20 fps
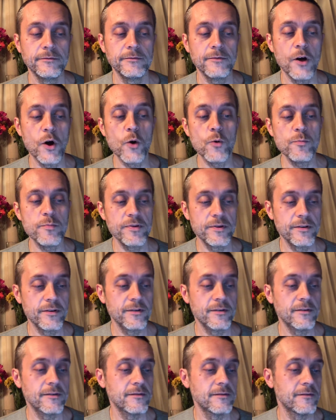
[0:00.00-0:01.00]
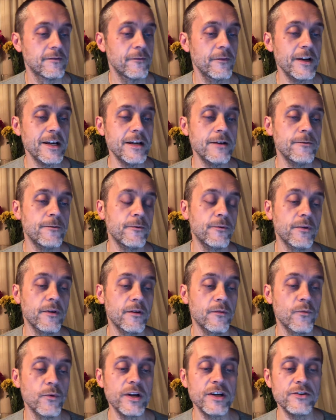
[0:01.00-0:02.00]
Hope, faith,
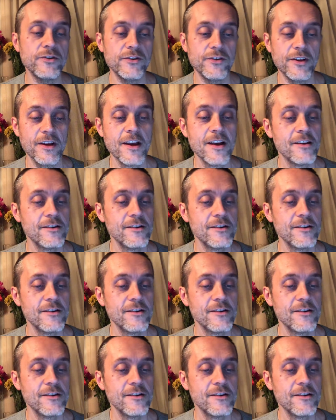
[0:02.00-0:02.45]
wish,